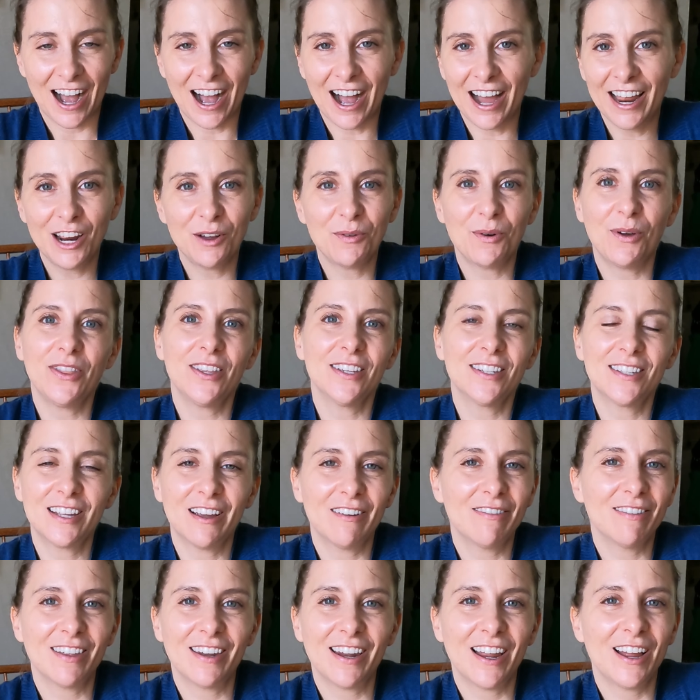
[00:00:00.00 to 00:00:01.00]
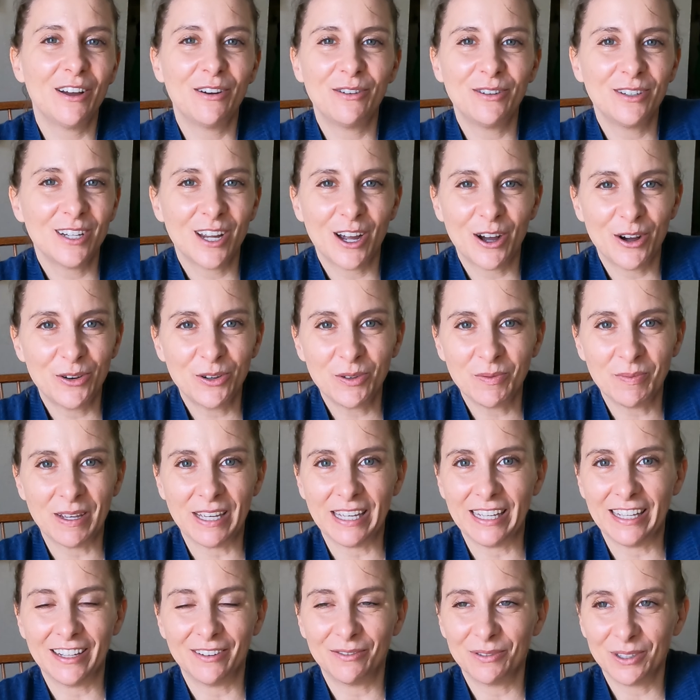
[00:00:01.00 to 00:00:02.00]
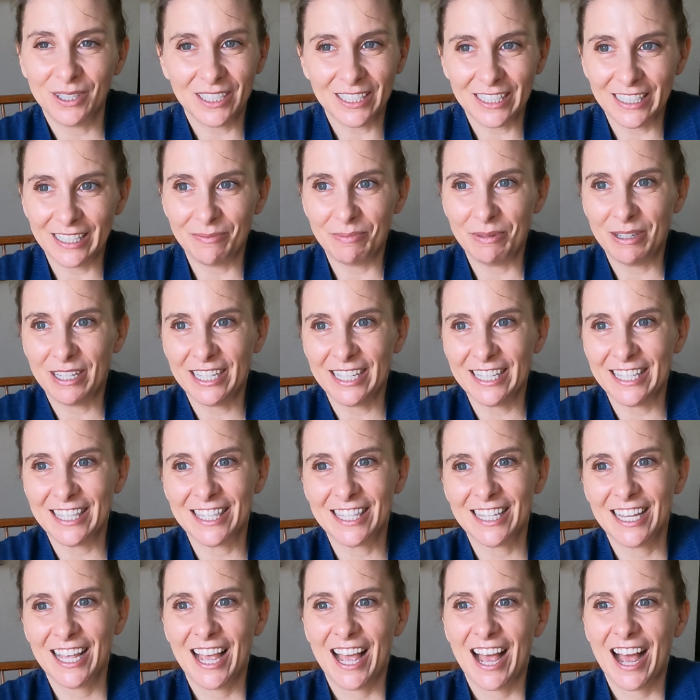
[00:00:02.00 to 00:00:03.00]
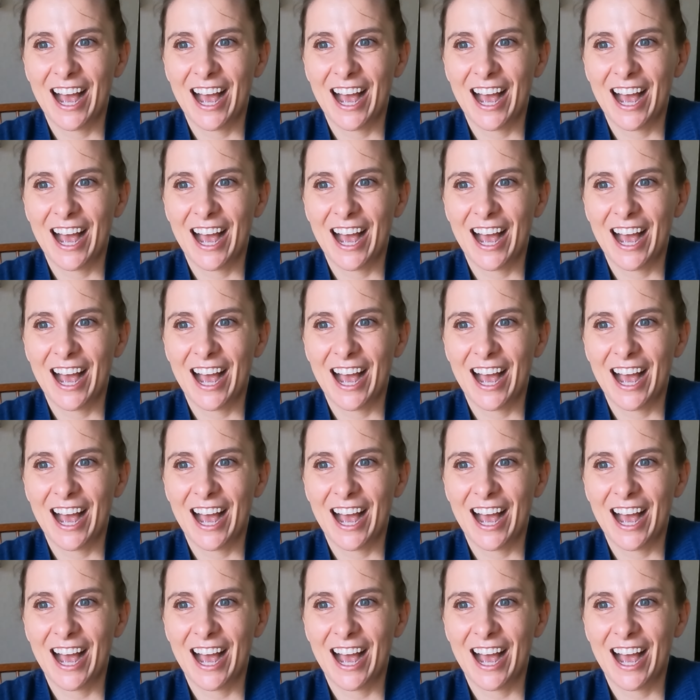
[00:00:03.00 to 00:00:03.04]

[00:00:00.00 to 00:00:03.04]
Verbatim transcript: I didn't want the stuff that I owned to own me, really, because